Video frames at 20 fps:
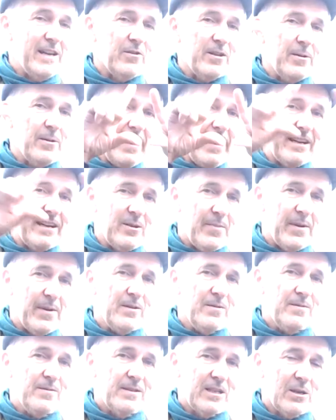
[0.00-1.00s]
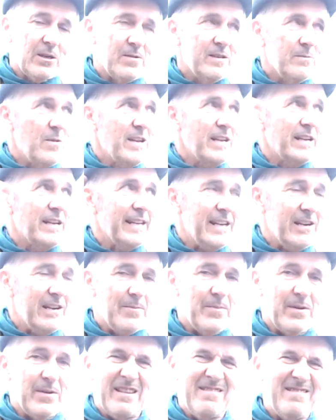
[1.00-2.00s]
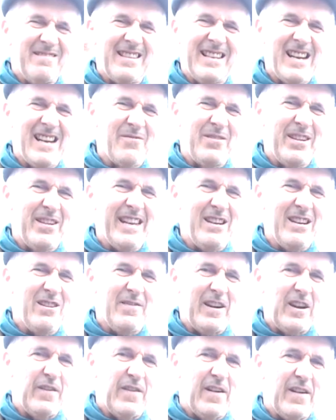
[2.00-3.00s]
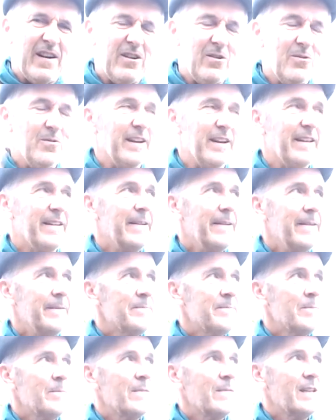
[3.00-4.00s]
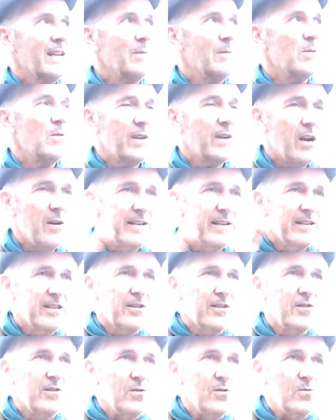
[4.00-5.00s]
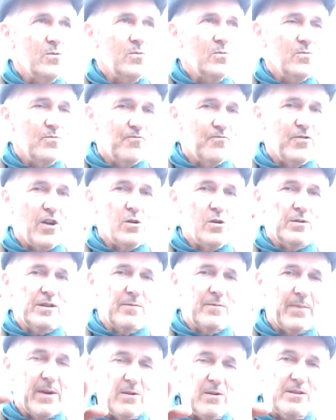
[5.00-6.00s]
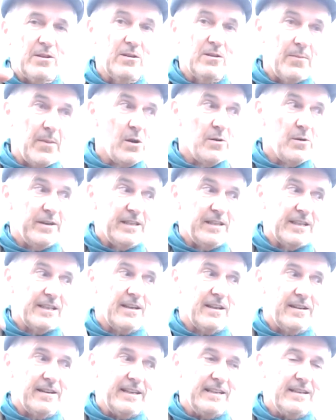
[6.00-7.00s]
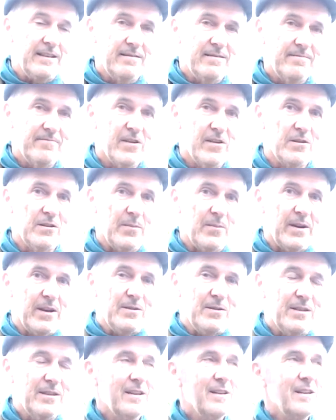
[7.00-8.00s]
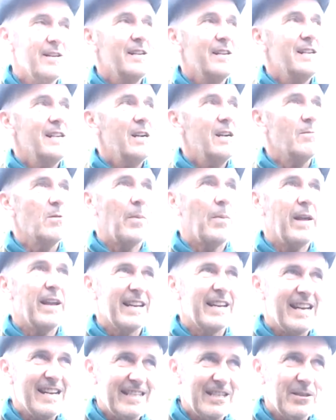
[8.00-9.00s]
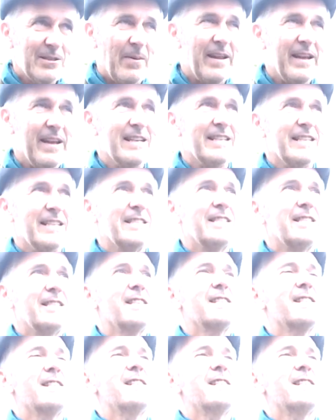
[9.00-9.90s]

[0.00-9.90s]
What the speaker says: the back of the boat, so we can hear it, but you can't really hear it very far away. And we were going through rows of boats. There's a boat on either side. And we were playing an 80s playlist,